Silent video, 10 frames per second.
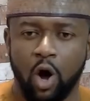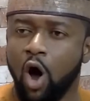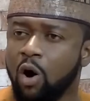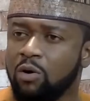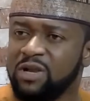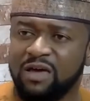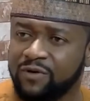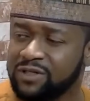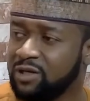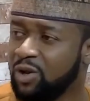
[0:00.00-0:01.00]
Oh, leave
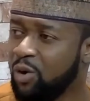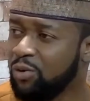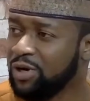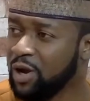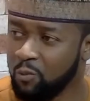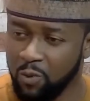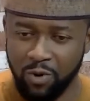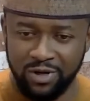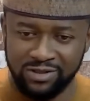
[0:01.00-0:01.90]
us alone. We want